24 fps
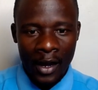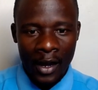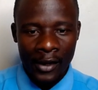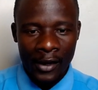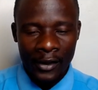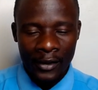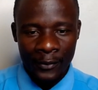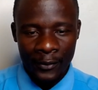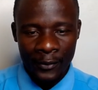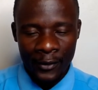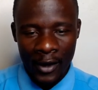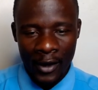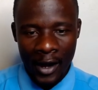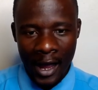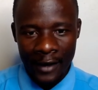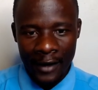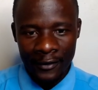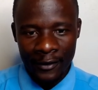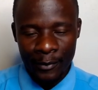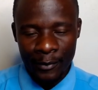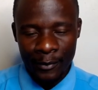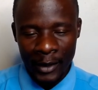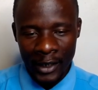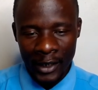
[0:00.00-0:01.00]
or if you
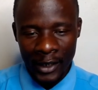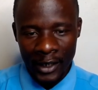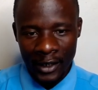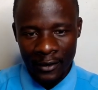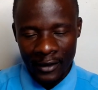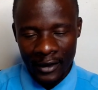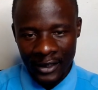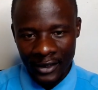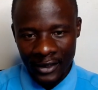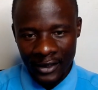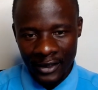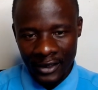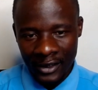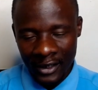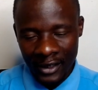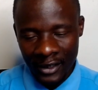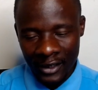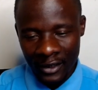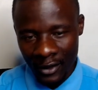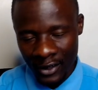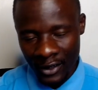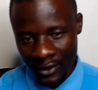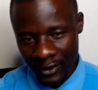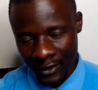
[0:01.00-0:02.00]
have a macular
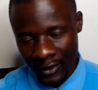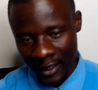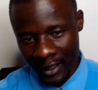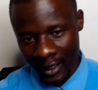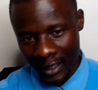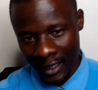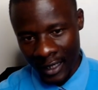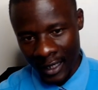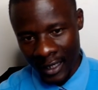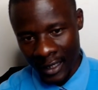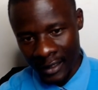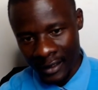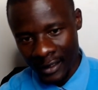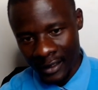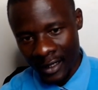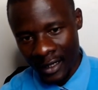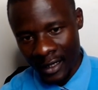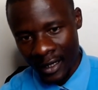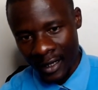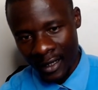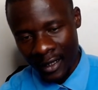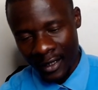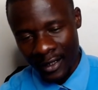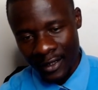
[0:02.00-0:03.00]
degeneration
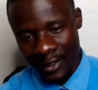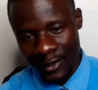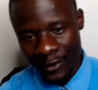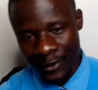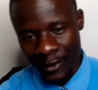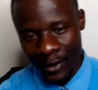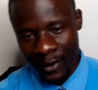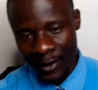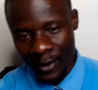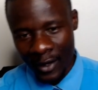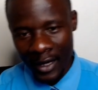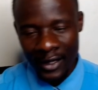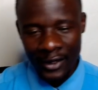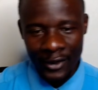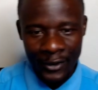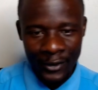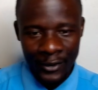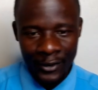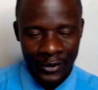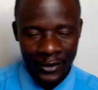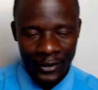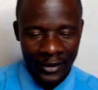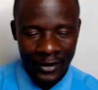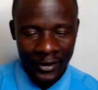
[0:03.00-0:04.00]
again you can
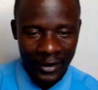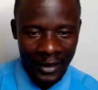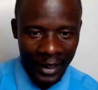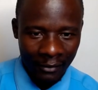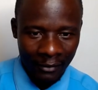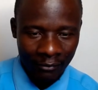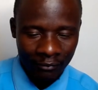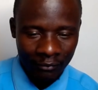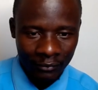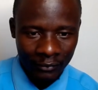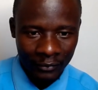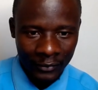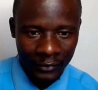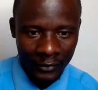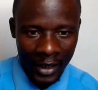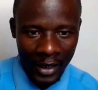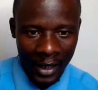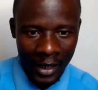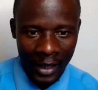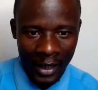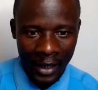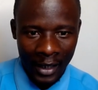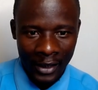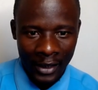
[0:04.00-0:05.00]
use the
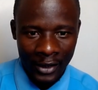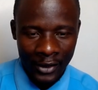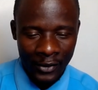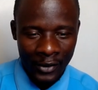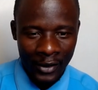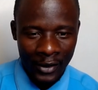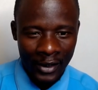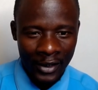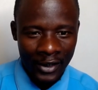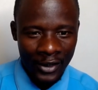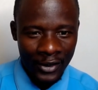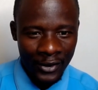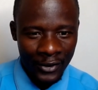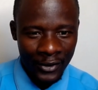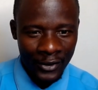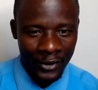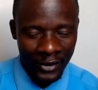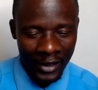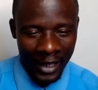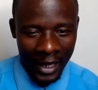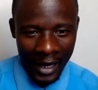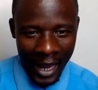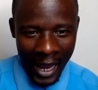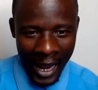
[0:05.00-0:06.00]
uh, you can
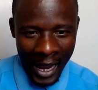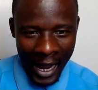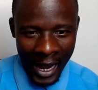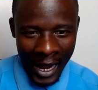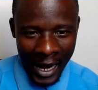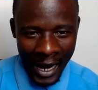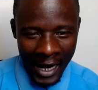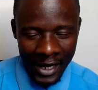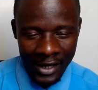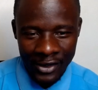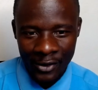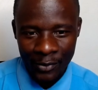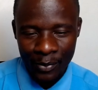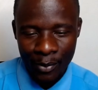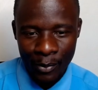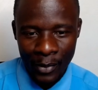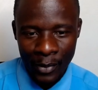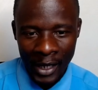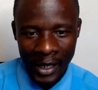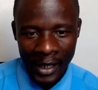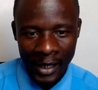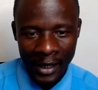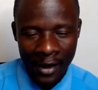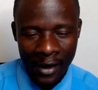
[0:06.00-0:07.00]
use an eye drop
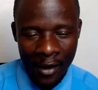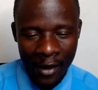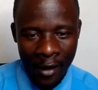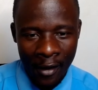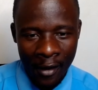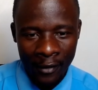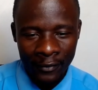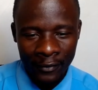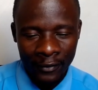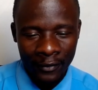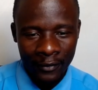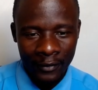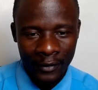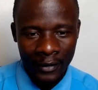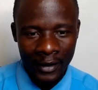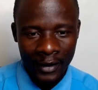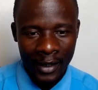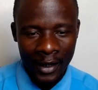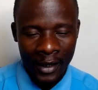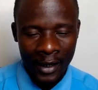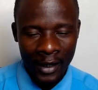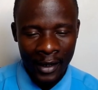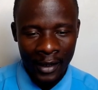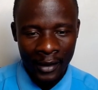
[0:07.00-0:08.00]
made of
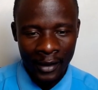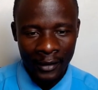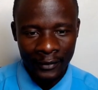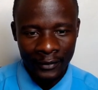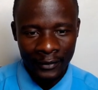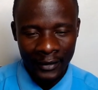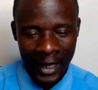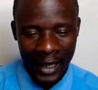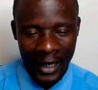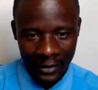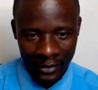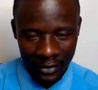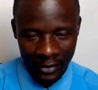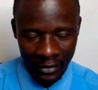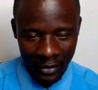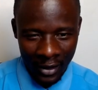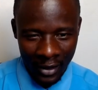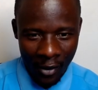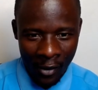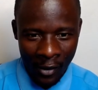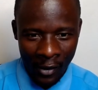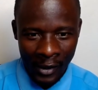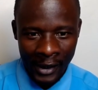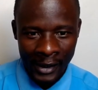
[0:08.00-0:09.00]
of
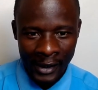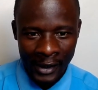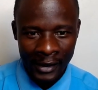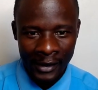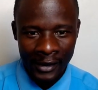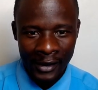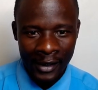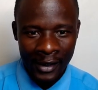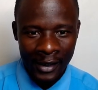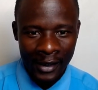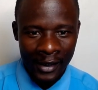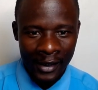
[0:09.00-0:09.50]
castor oil